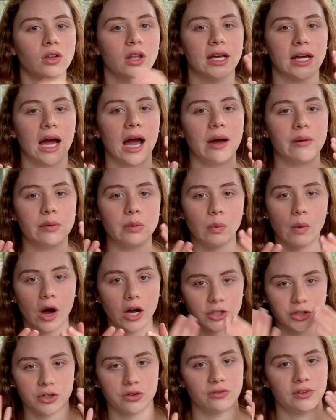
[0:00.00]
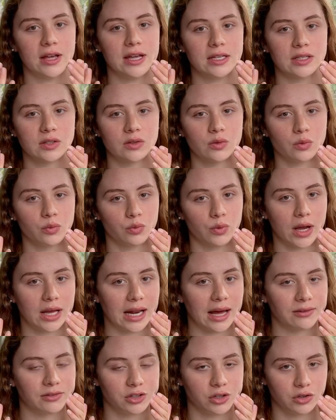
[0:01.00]
Like I would wash your face right
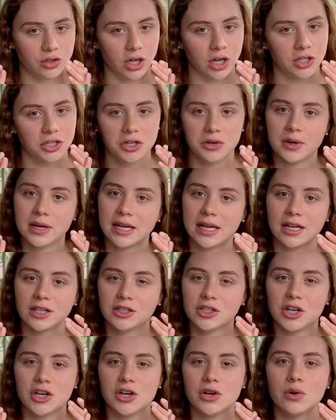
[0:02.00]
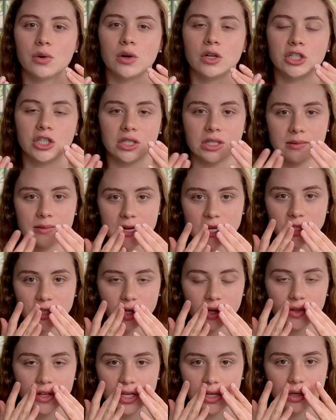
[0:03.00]
after you're done doing it too, just to make
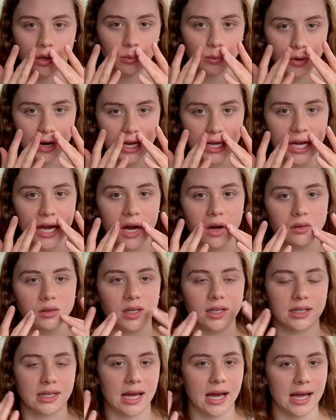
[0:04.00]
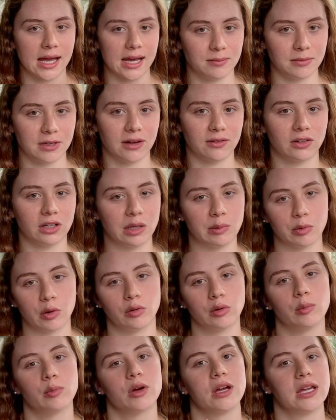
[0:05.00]
sure that you don't break out, because I definitely
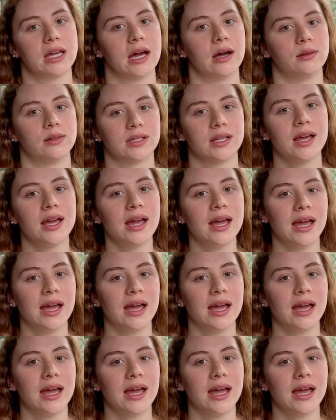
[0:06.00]
prone to breakouts.